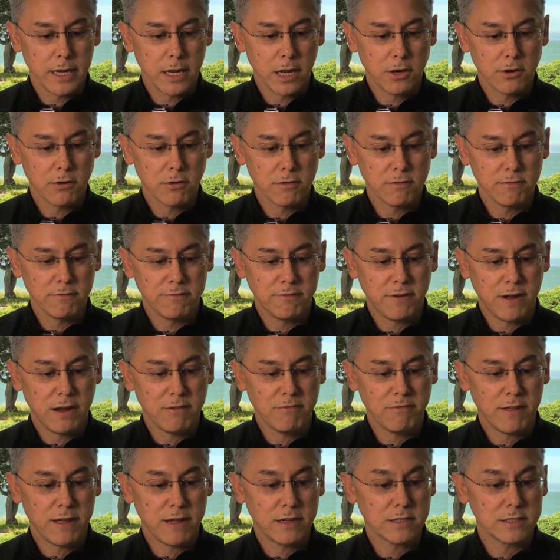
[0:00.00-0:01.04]

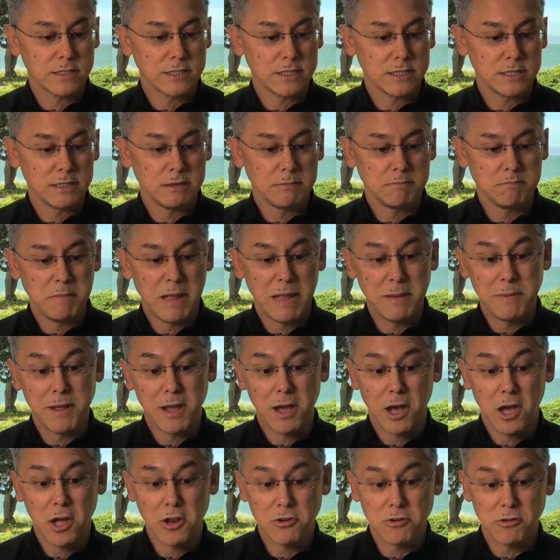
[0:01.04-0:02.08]
105,000, maybe
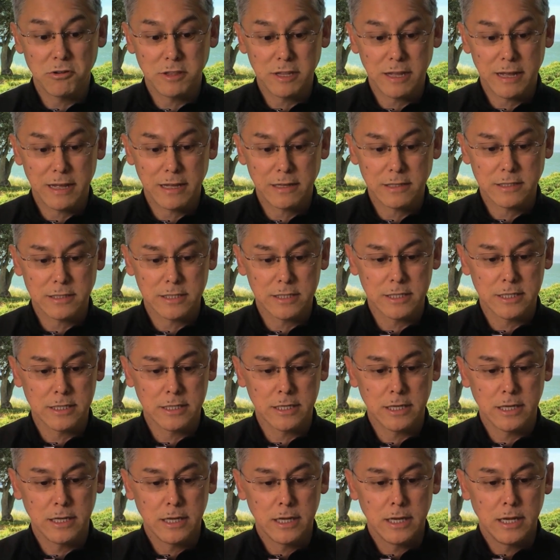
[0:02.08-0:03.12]

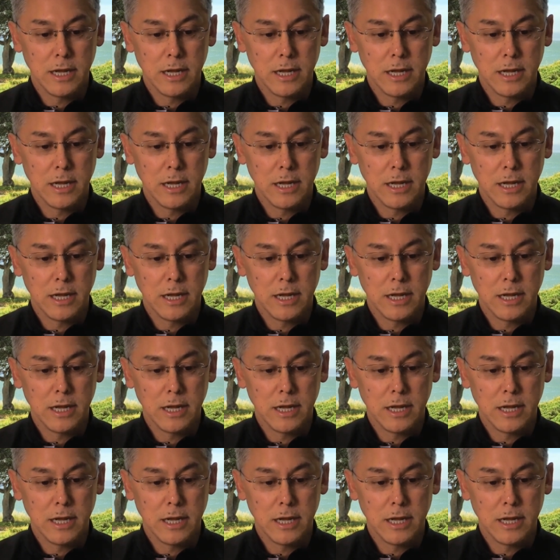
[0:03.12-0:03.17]
100,000.